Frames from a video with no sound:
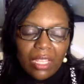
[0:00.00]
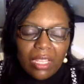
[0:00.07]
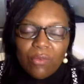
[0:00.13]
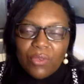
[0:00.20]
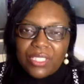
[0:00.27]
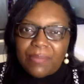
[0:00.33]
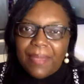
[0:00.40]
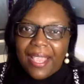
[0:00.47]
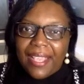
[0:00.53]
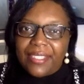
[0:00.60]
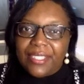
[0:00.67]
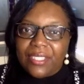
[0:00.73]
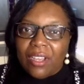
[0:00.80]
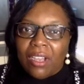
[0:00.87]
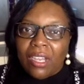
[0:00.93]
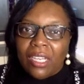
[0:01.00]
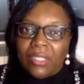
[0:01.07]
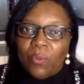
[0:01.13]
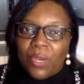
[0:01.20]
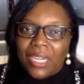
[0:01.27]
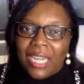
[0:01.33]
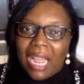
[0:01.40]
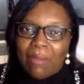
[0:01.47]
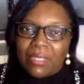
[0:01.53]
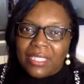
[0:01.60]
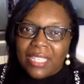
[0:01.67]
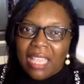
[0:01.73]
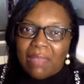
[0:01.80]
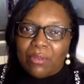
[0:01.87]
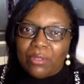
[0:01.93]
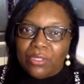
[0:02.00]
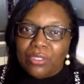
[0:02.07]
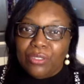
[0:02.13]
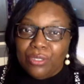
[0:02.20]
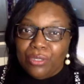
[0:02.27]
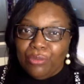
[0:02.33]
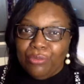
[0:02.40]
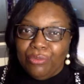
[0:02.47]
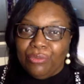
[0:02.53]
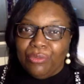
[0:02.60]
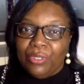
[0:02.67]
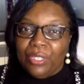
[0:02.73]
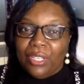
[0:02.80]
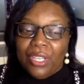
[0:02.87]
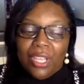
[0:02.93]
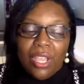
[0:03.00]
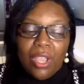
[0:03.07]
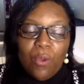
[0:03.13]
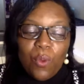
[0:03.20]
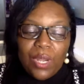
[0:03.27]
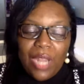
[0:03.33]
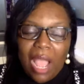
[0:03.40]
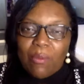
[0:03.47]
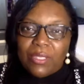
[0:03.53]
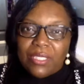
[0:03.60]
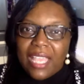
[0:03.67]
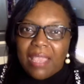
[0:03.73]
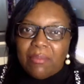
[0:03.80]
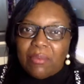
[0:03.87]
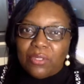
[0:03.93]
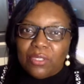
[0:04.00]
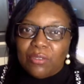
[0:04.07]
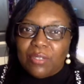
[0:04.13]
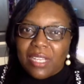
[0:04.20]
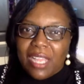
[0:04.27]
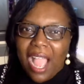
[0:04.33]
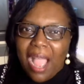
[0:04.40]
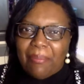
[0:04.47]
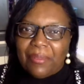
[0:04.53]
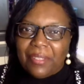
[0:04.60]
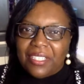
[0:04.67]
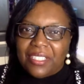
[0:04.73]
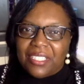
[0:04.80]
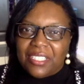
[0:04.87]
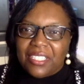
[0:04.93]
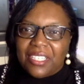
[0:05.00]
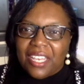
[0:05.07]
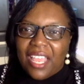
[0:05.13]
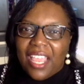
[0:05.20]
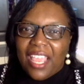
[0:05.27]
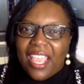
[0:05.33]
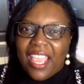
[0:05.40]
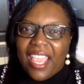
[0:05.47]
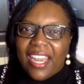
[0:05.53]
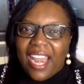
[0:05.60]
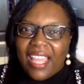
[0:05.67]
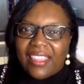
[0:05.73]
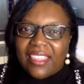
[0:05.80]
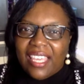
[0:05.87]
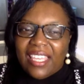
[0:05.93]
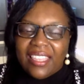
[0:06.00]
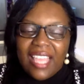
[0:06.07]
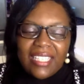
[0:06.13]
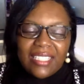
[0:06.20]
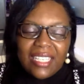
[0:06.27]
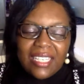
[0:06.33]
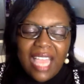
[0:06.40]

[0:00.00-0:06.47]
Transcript: was based on what I was able to do, what I was able to accomplish. And I think that's a